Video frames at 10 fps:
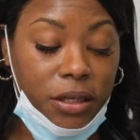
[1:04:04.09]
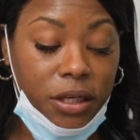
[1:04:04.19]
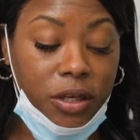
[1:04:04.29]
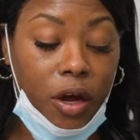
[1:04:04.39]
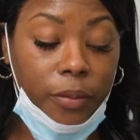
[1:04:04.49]
The
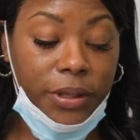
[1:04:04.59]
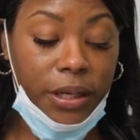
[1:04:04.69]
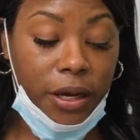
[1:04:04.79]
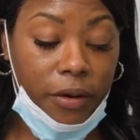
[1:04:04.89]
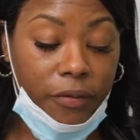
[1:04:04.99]
sculpted
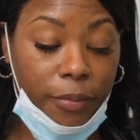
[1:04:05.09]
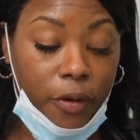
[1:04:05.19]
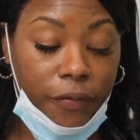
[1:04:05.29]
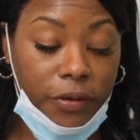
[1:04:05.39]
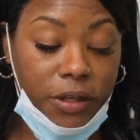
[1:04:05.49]
nail
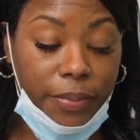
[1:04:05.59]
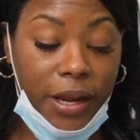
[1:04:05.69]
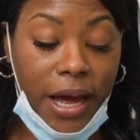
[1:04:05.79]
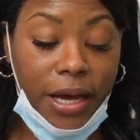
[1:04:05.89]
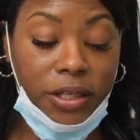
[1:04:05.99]
removal
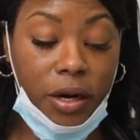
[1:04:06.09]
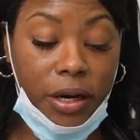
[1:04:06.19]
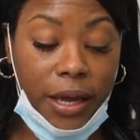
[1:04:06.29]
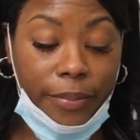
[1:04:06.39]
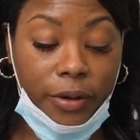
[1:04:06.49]
supplies are
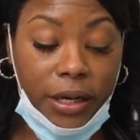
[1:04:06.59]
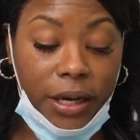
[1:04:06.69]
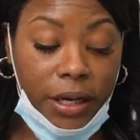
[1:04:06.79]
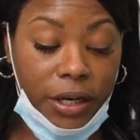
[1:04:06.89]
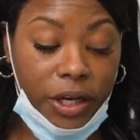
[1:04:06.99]
labeled in
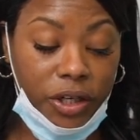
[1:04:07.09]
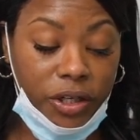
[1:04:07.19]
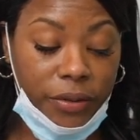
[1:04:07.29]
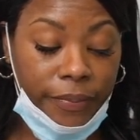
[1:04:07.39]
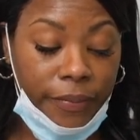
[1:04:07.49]

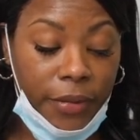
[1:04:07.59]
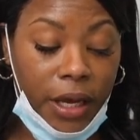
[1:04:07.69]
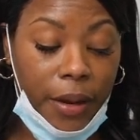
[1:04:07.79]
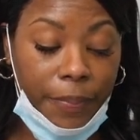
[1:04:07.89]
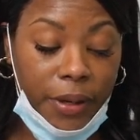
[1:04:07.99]
English.
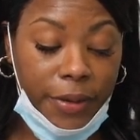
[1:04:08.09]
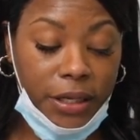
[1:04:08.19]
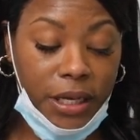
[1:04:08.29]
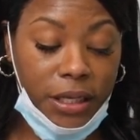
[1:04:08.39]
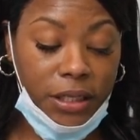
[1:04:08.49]

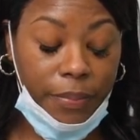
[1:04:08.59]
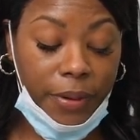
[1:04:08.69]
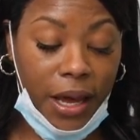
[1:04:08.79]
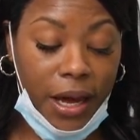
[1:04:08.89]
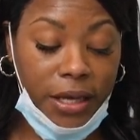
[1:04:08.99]
Implements and
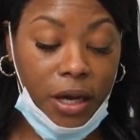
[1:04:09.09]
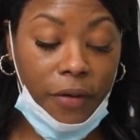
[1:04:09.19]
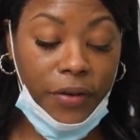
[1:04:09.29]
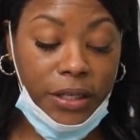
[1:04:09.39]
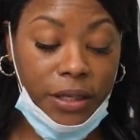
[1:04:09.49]
supplies are
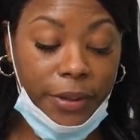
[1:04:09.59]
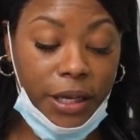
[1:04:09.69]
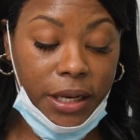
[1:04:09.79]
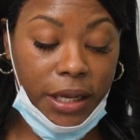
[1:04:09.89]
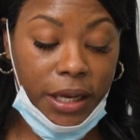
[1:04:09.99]

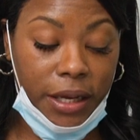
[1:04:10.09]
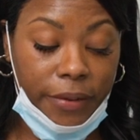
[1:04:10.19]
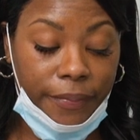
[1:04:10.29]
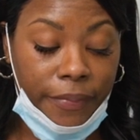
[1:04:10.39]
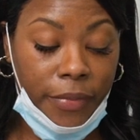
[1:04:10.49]
visibly clean.